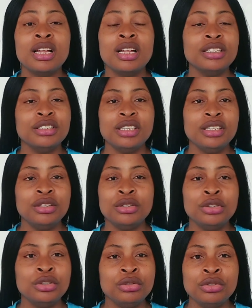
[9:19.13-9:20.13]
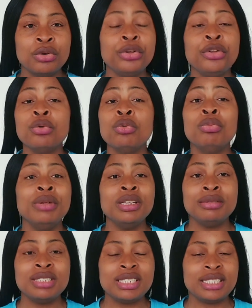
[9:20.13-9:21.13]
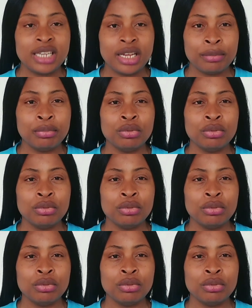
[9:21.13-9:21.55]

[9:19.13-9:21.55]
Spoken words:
you know, you'll be stable.